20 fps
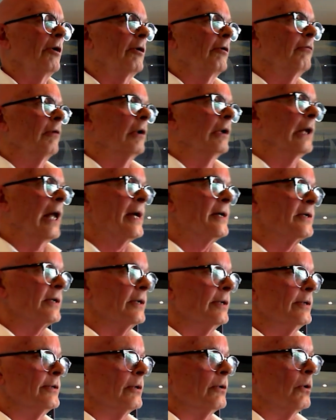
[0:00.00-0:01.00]

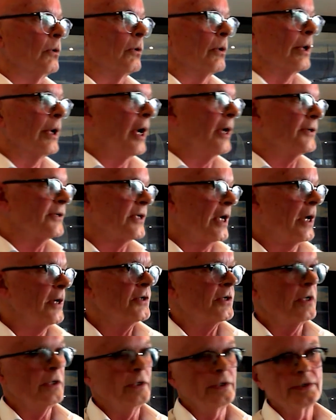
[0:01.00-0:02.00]
related
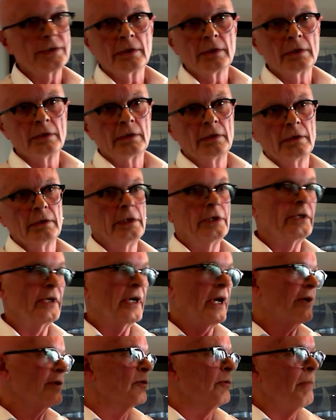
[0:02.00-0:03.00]
organisations, the
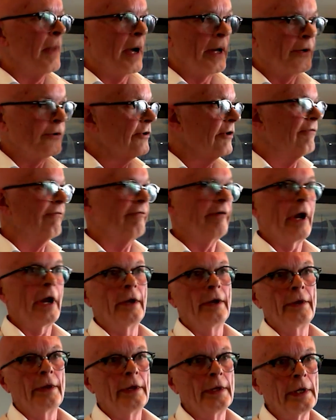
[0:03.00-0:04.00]
International Monetary
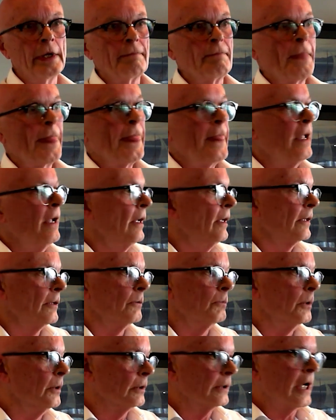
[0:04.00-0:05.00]
Fund, the
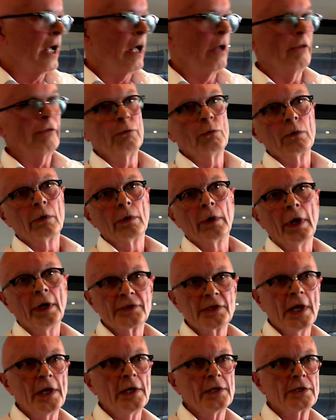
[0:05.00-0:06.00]
World Health
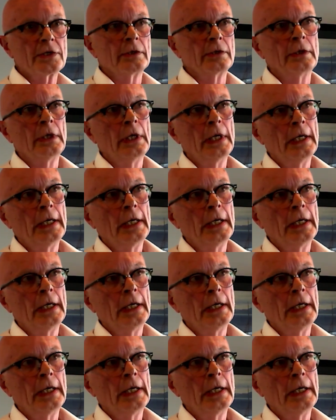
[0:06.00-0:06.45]
Organization,